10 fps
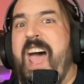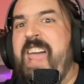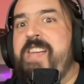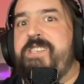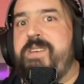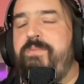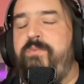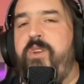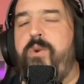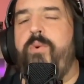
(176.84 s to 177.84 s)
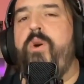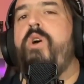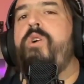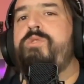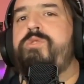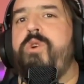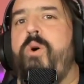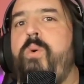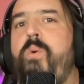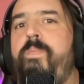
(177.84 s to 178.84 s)
agent view.
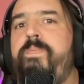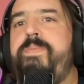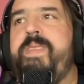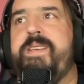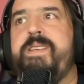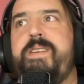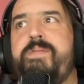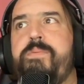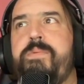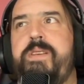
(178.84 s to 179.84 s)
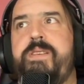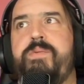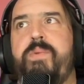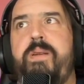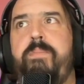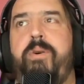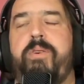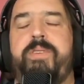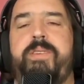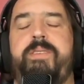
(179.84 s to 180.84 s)
So this is really
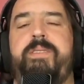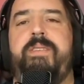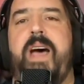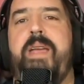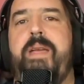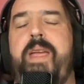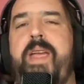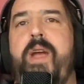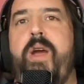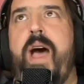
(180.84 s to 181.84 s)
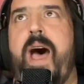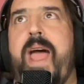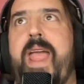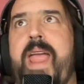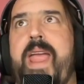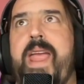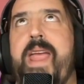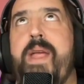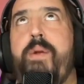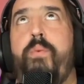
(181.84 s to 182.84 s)
important. I
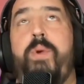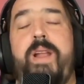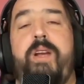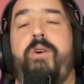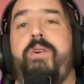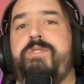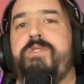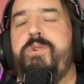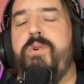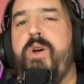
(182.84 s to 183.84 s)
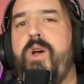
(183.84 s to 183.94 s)
really encourage you